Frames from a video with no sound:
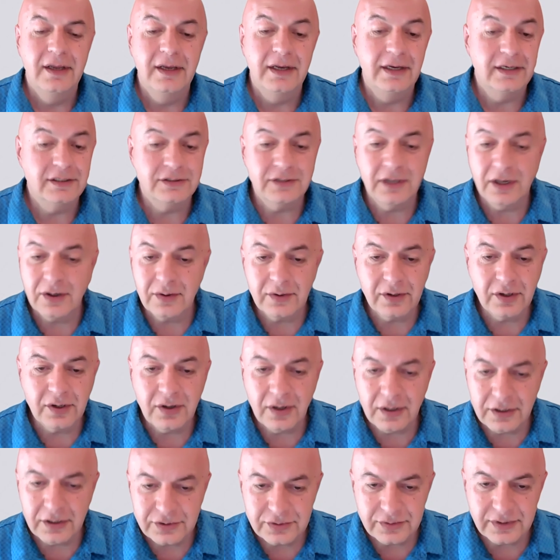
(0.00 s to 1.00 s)
It's not going to
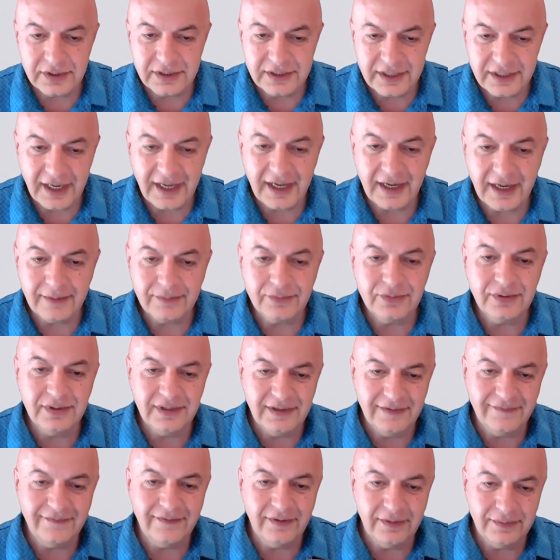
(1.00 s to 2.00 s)
cost you a dime to
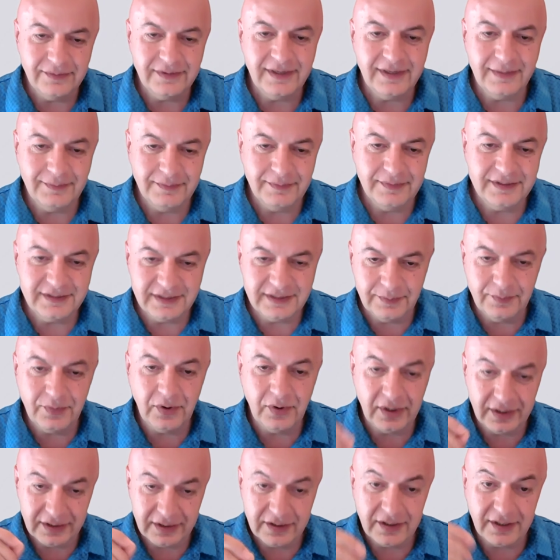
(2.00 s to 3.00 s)
develop that missing
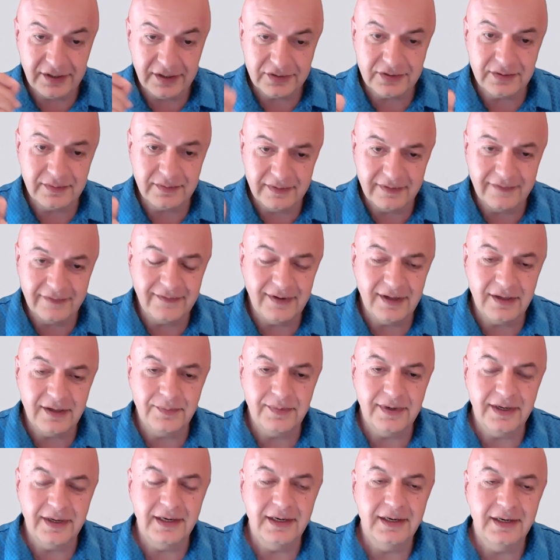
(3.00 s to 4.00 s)
part, custom
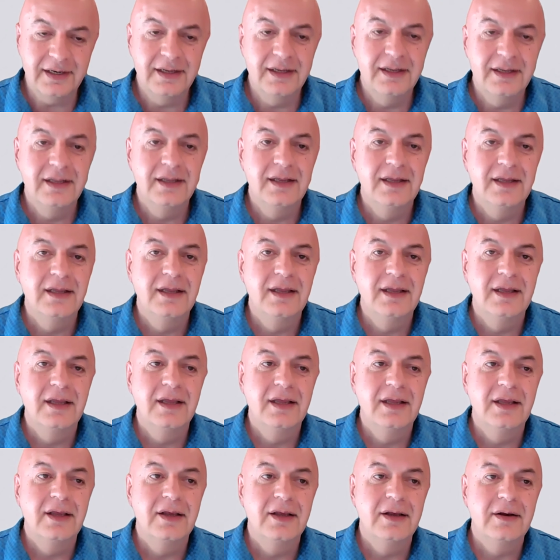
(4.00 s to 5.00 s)
develop it.
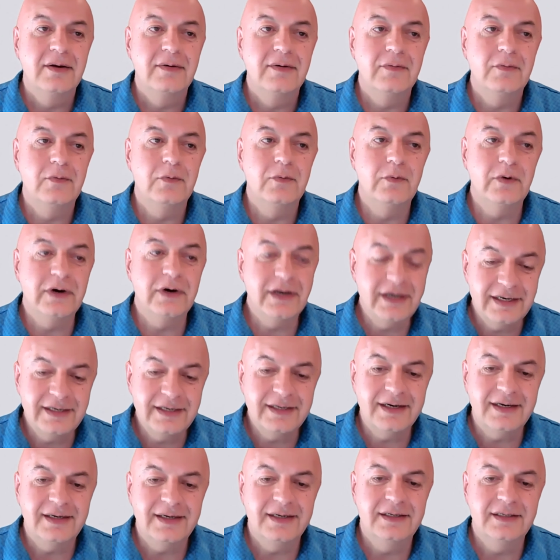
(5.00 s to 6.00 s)
What it
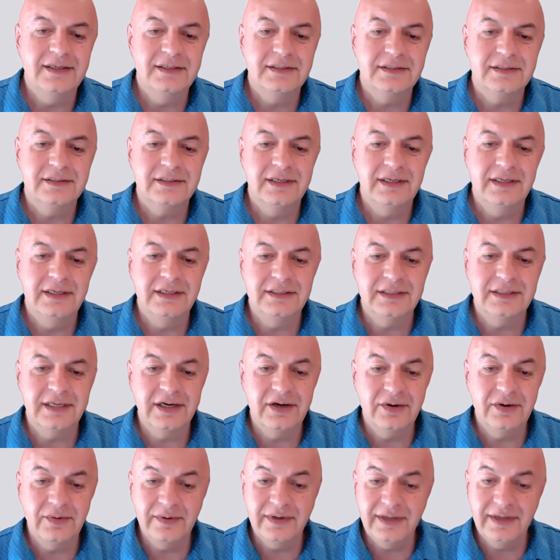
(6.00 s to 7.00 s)
does is it
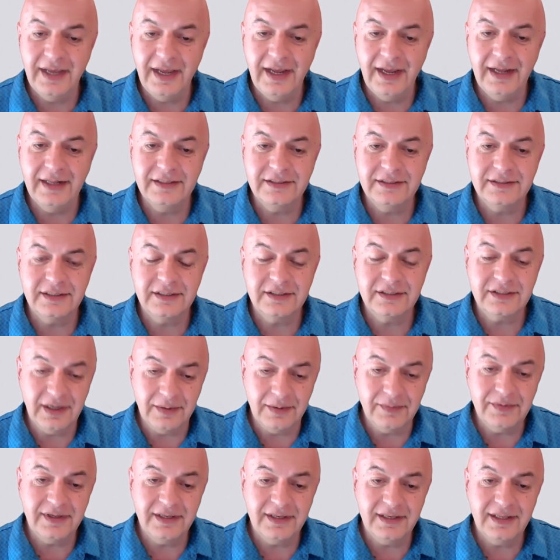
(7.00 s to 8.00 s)
creates
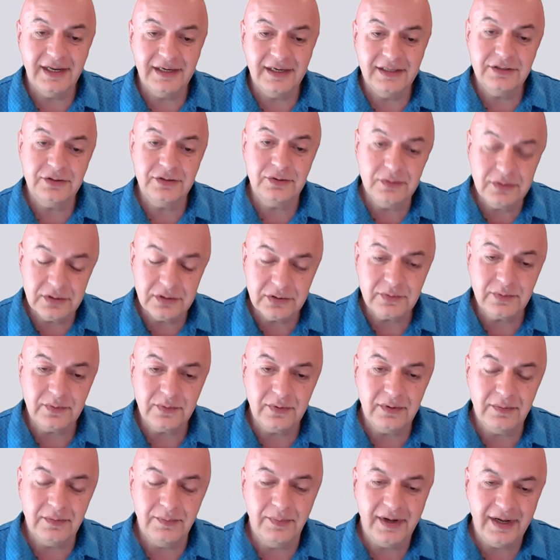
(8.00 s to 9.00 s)
something that is
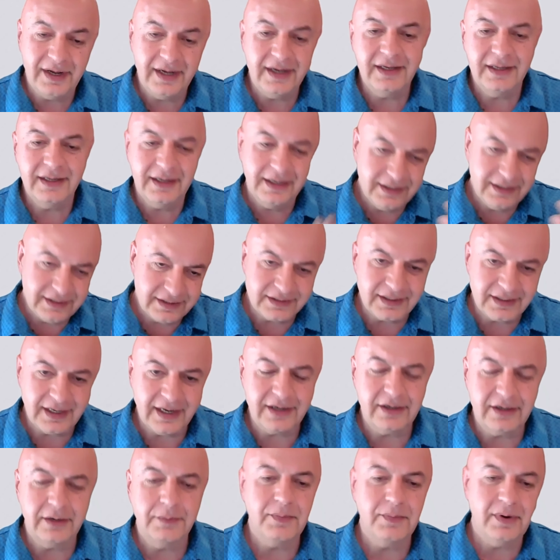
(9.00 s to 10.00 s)
useful by a
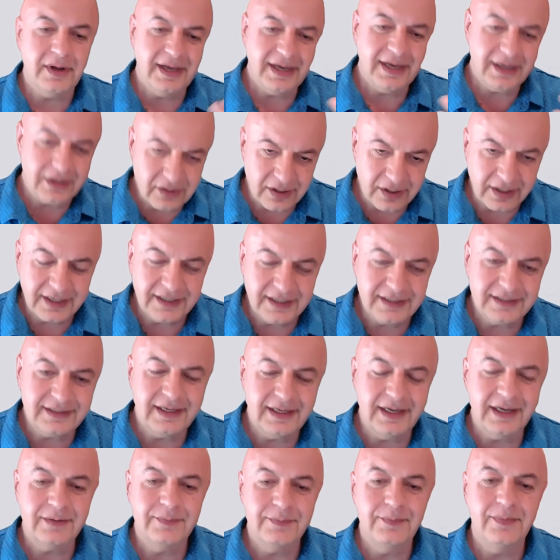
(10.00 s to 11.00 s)
designer, by an
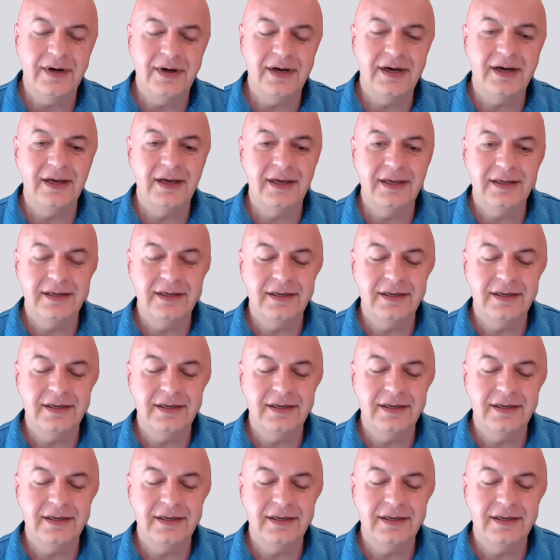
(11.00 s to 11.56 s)
architect, by